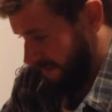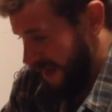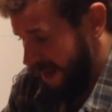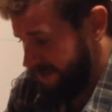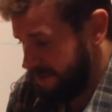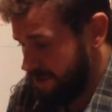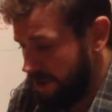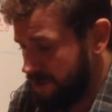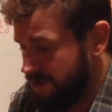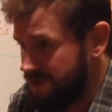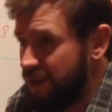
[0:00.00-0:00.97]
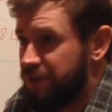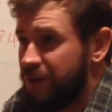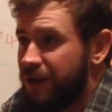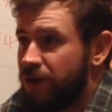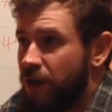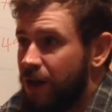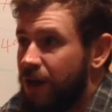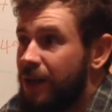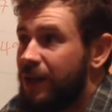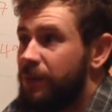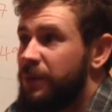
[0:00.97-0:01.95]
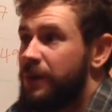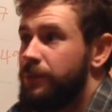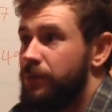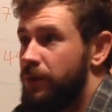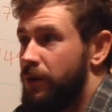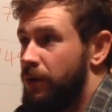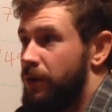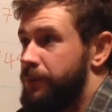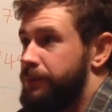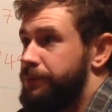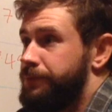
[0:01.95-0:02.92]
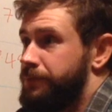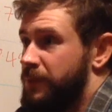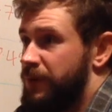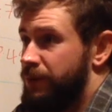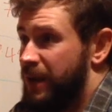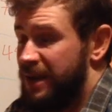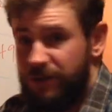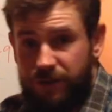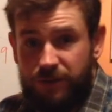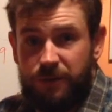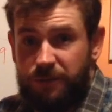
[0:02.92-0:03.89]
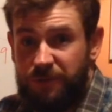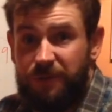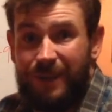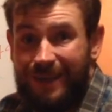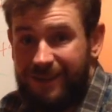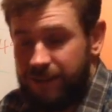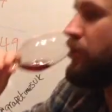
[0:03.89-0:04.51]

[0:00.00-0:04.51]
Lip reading: and the nose has definitely got a little bit more raisined and figged.